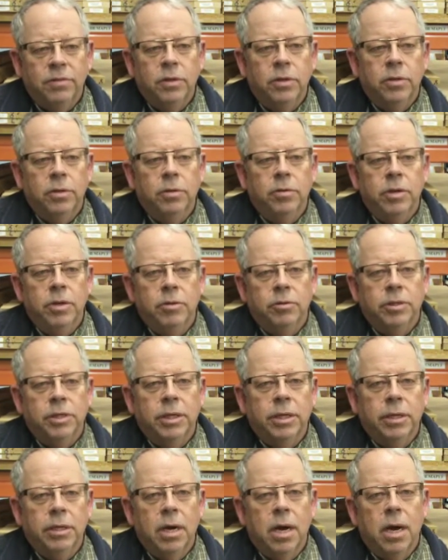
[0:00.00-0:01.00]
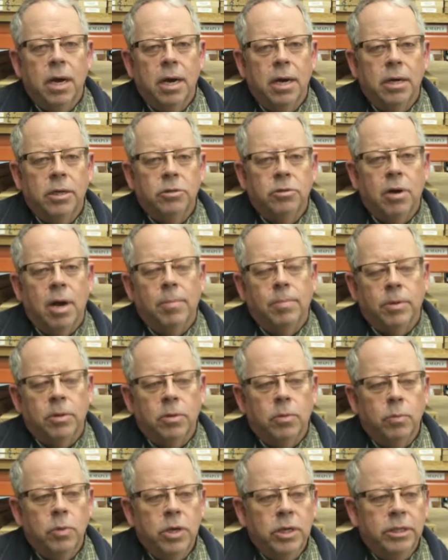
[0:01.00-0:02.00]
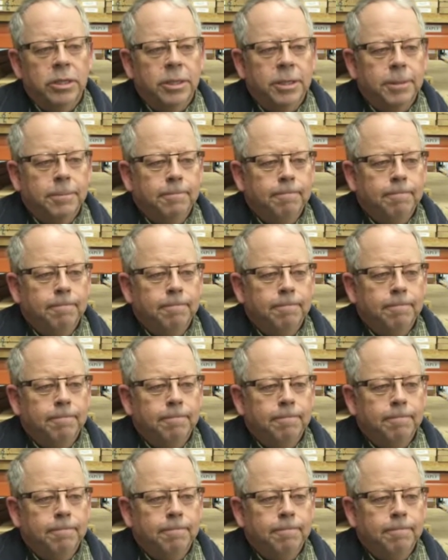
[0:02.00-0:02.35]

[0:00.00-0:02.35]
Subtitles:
to using tropical woods.